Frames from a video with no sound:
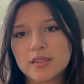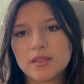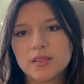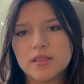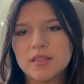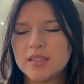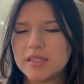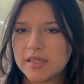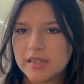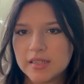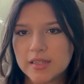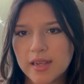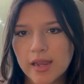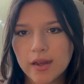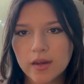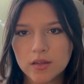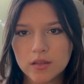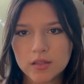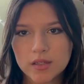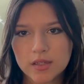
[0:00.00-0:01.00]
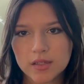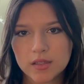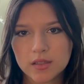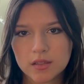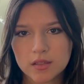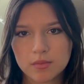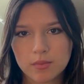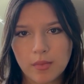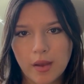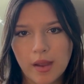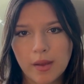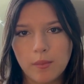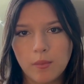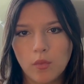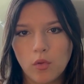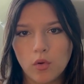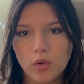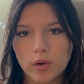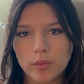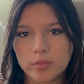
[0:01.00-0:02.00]
detailed as my
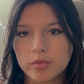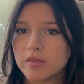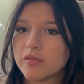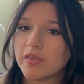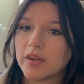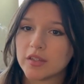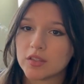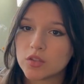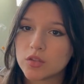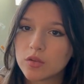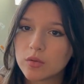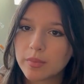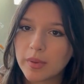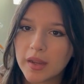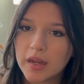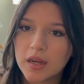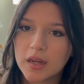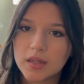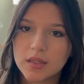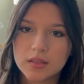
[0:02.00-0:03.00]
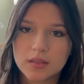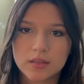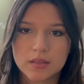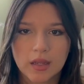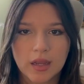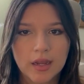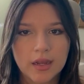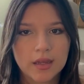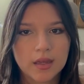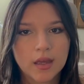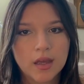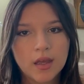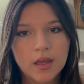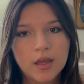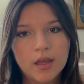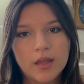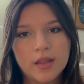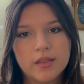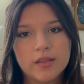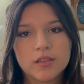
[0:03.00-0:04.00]
more professional paintings, like
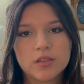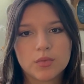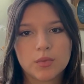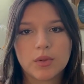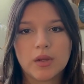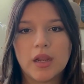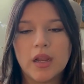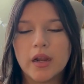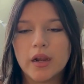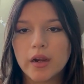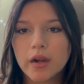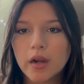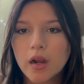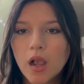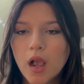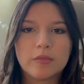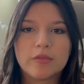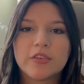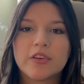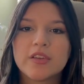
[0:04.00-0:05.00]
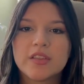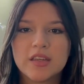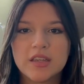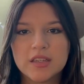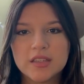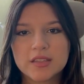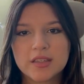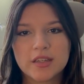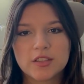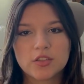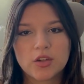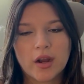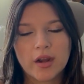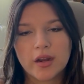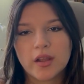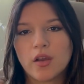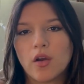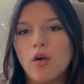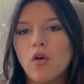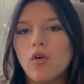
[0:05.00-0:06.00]
this one here. For these, I try to
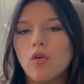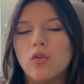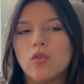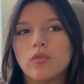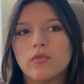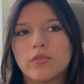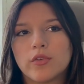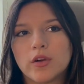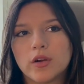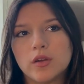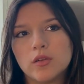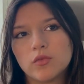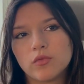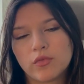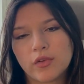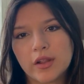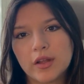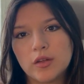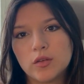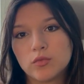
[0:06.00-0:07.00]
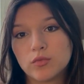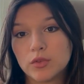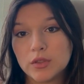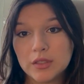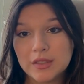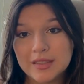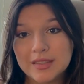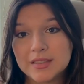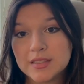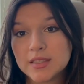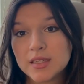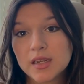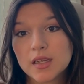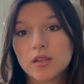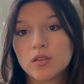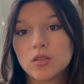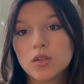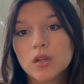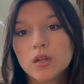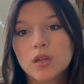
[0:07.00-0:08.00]
go for a realistic
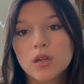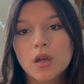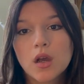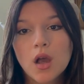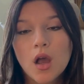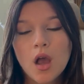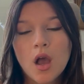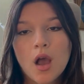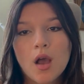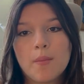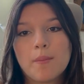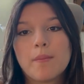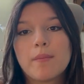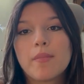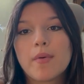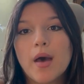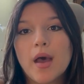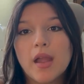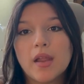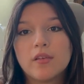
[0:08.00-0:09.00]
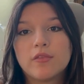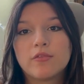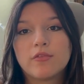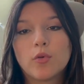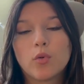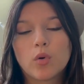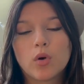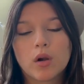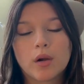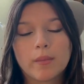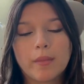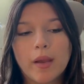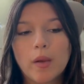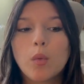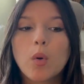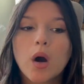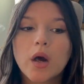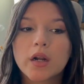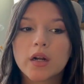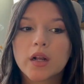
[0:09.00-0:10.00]
look, but for my
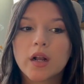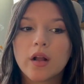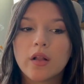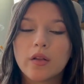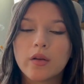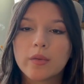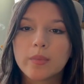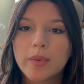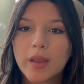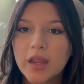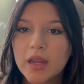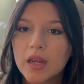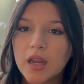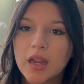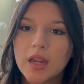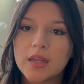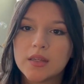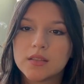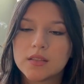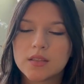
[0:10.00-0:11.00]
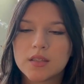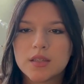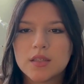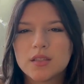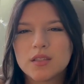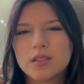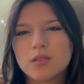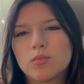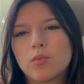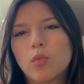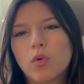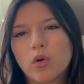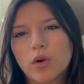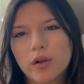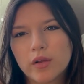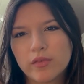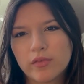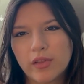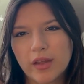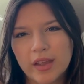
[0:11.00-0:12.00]
watercolor paintings, it's more
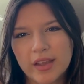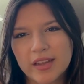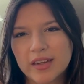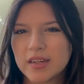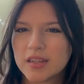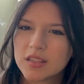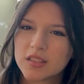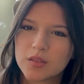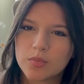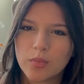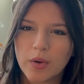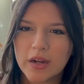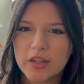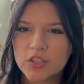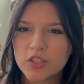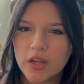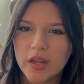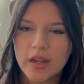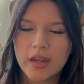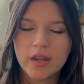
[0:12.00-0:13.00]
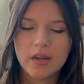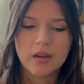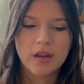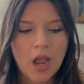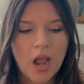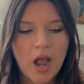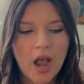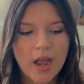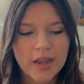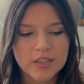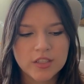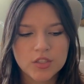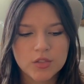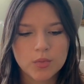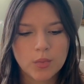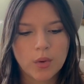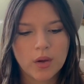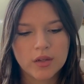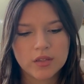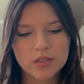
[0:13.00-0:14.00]
of like an expression. I just
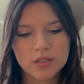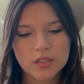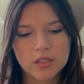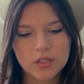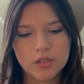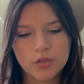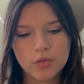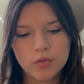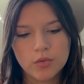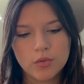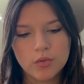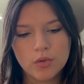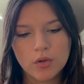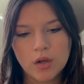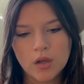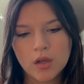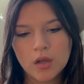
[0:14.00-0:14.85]
want to